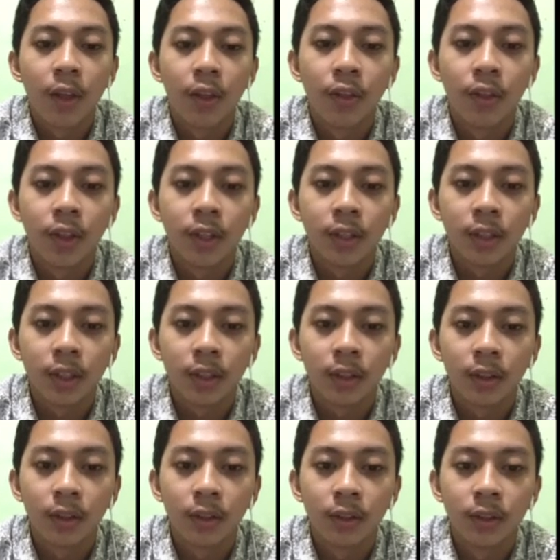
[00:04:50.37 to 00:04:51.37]
This
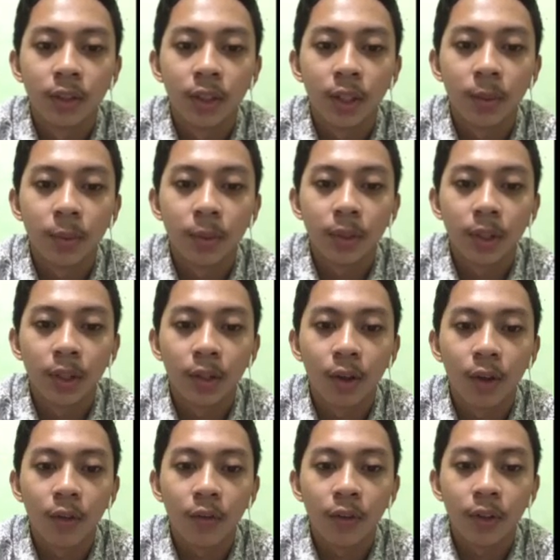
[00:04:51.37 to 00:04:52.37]
includes limiting
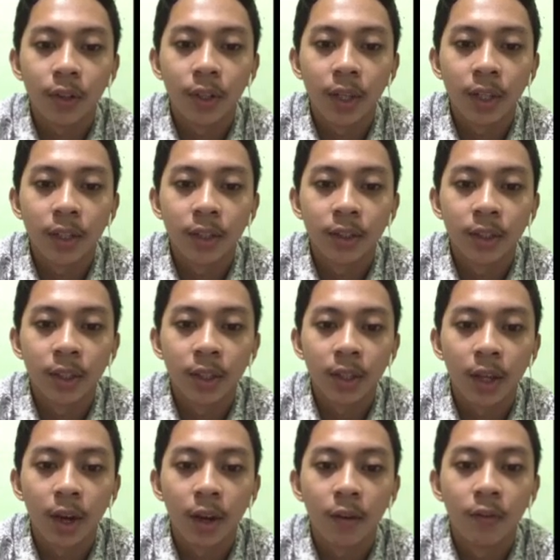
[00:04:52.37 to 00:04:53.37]
overgrazing,
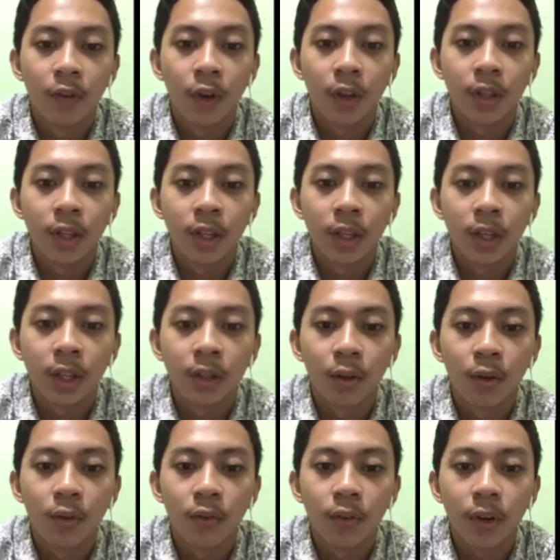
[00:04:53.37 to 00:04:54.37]
avoiding
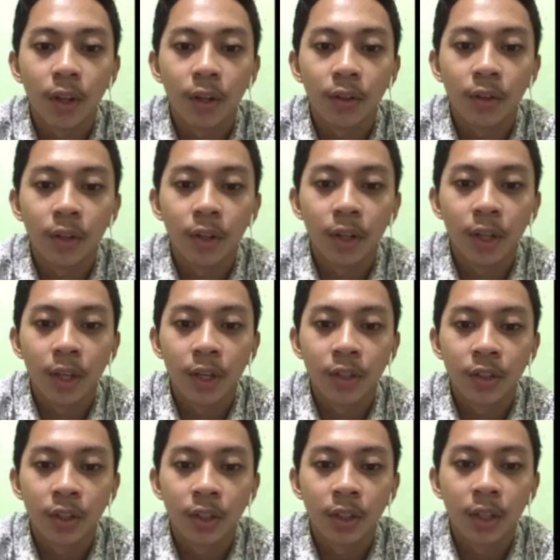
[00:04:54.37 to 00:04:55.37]

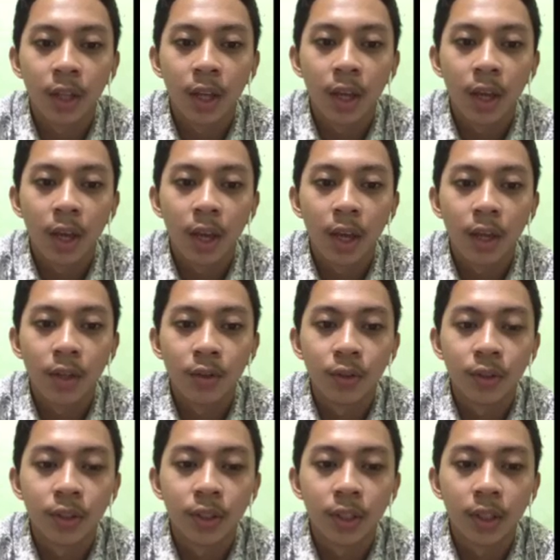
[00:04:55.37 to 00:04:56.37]
over-irrigation, and
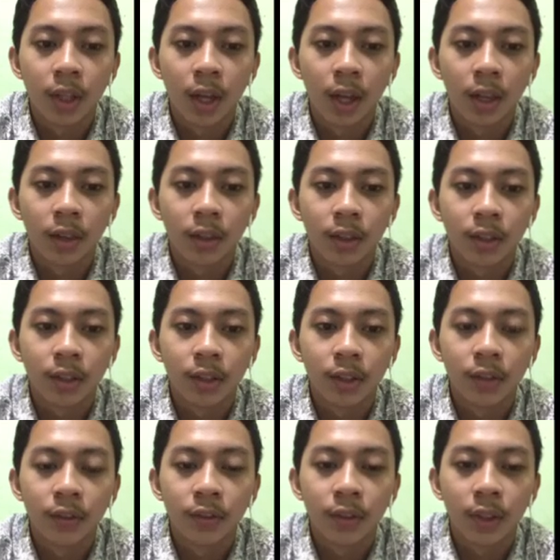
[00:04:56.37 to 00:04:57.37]
using alternative
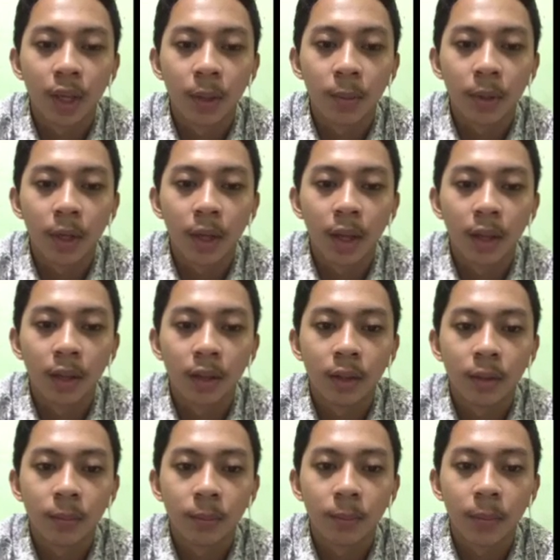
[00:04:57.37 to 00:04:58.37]
chemical
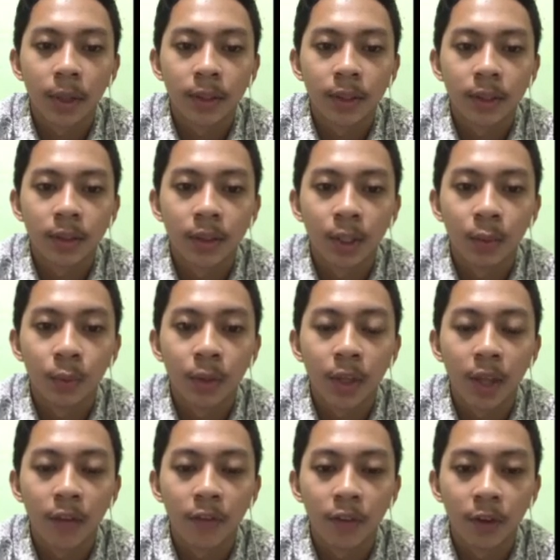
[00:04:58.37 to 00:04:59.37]
pesticide
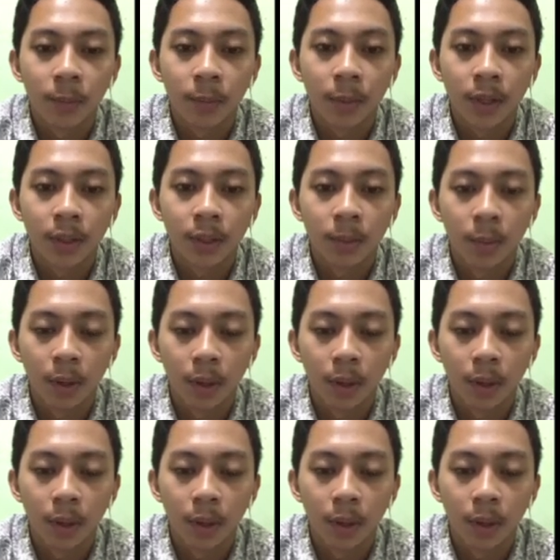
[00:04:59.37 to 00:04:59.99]
whenever possible.